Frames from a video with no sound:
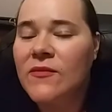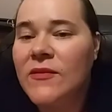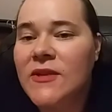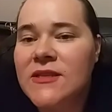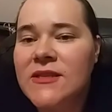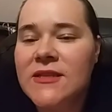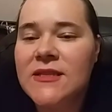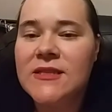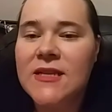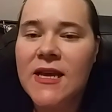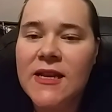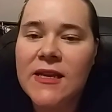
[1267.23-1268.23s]
this is
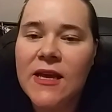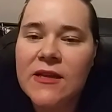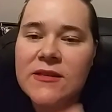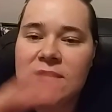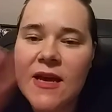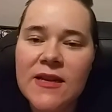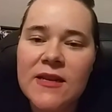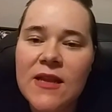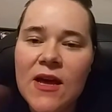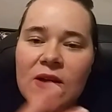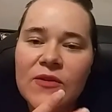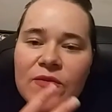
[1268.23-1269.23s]
Danielle signing
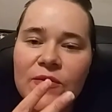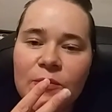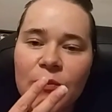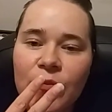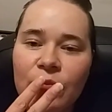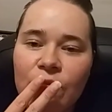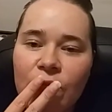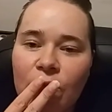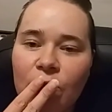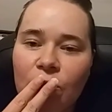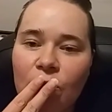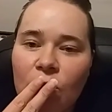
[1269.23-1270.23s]
off.
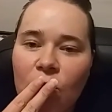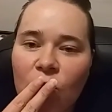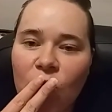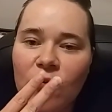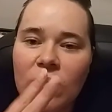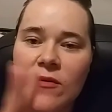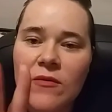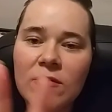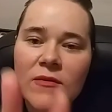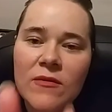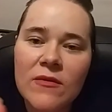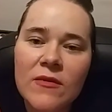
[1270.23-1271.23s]

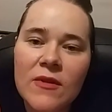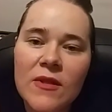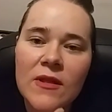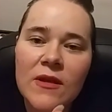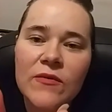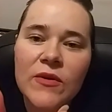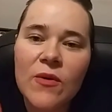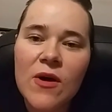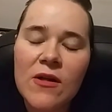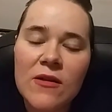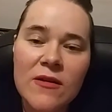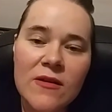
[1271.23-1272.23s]
Love you
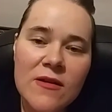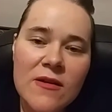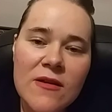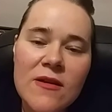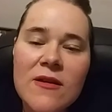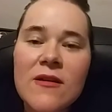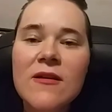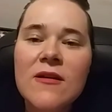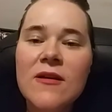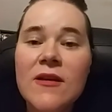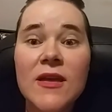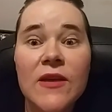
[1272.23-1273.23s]
all.
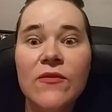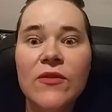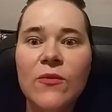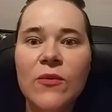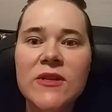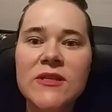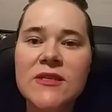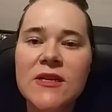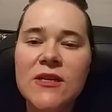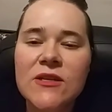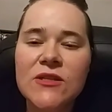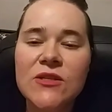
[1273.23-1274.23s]
Even the ones that
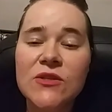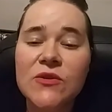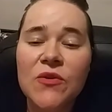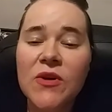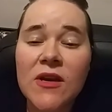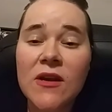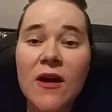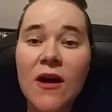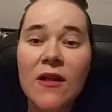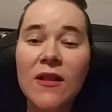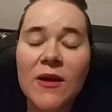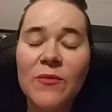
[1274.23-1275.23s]
are screwing it
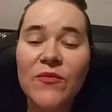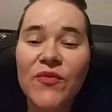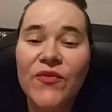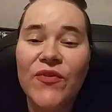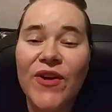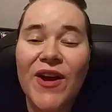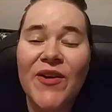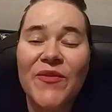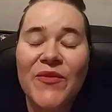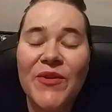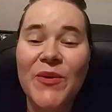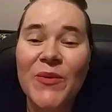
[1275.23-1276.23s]
all up for
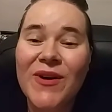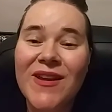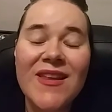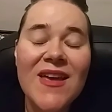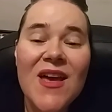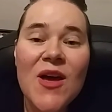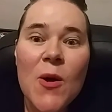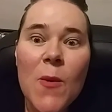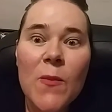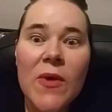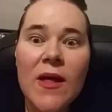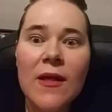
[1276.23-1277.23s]
everyone.
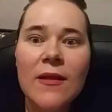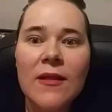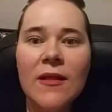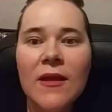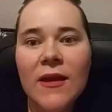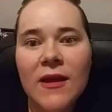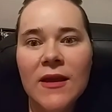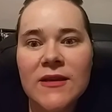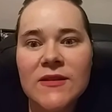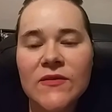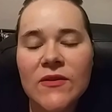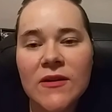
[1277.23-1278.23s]

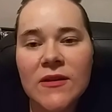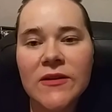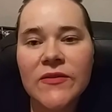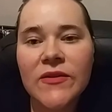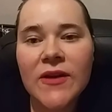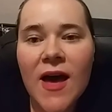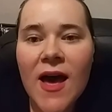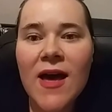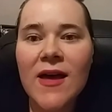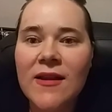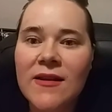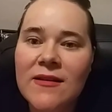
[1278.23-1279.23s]
Please, full of
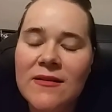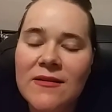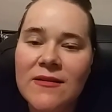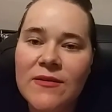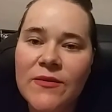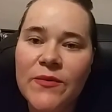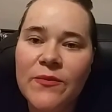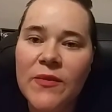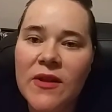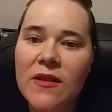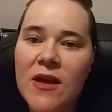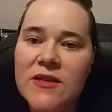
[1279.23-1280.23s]
God. My
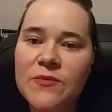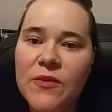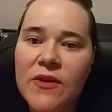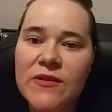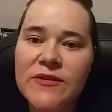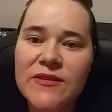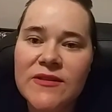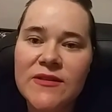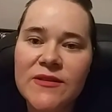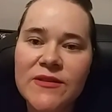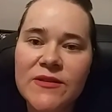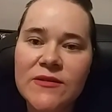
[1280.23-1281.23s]
lost brothers and
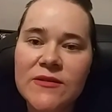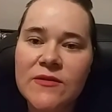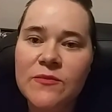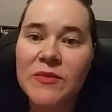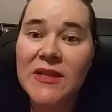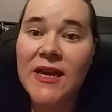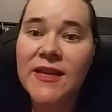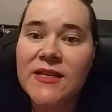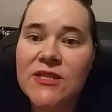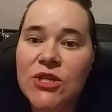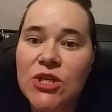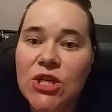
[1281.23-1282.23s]
sisters of
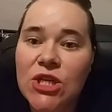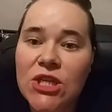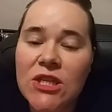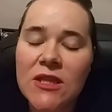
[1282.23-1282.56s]
planet Earth.